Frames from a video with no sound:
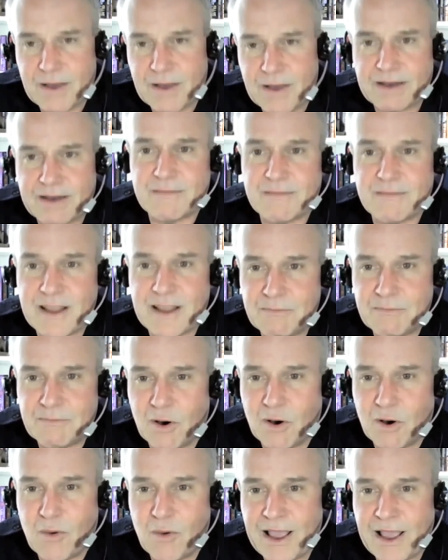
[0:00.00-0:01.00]
They went in
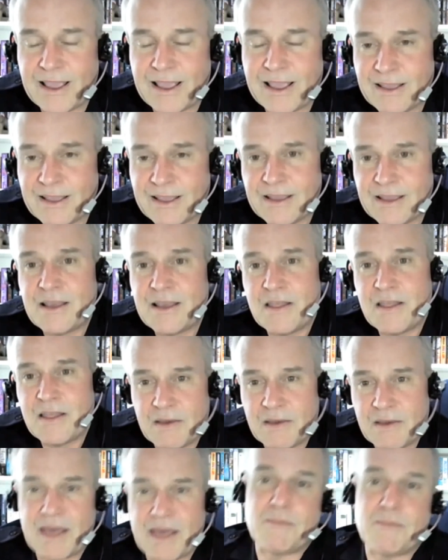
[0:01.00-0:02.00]
one way,
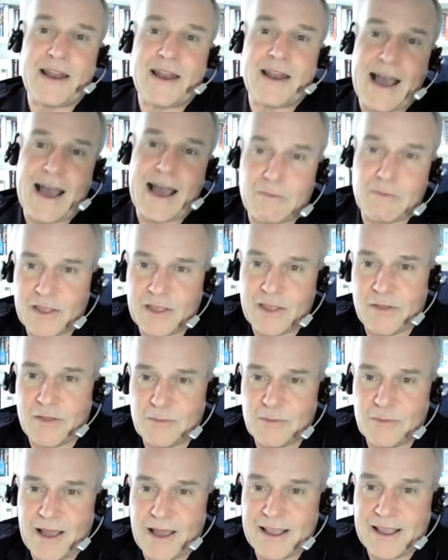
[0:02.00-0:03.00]
they then went out the
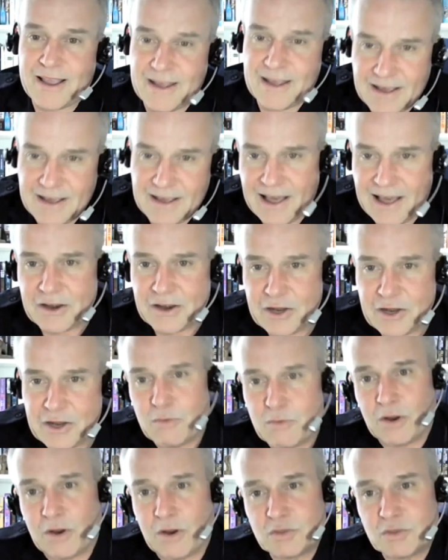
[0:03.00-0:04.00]
other way, and a
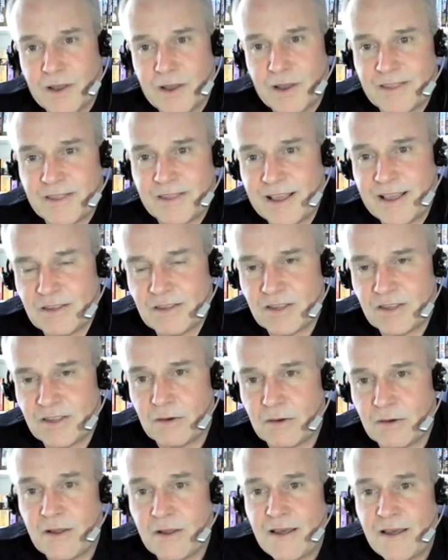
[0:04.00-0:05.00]
new watch went in,
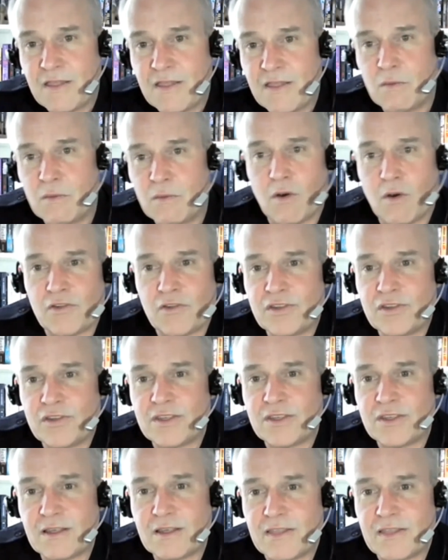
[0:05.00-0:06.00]
so there
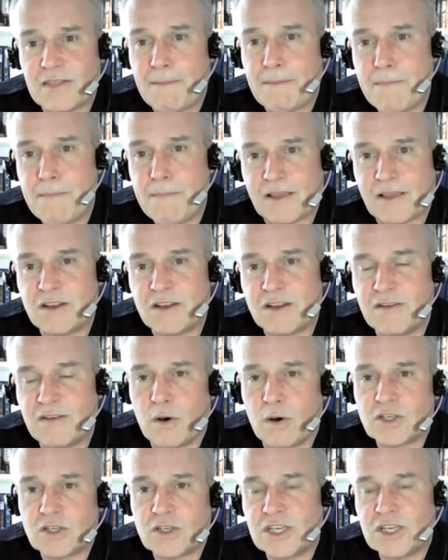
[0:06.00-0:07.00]
wasn't that mixing
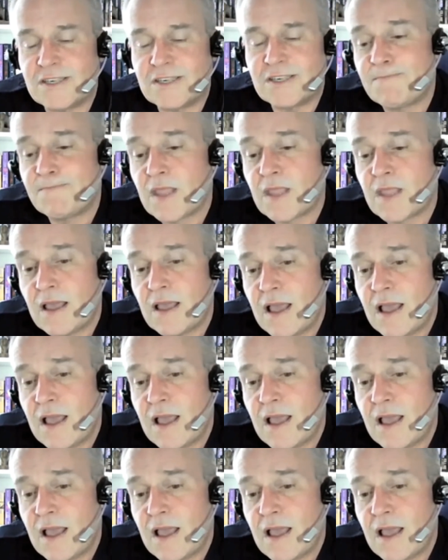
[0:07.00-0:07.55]
of watches.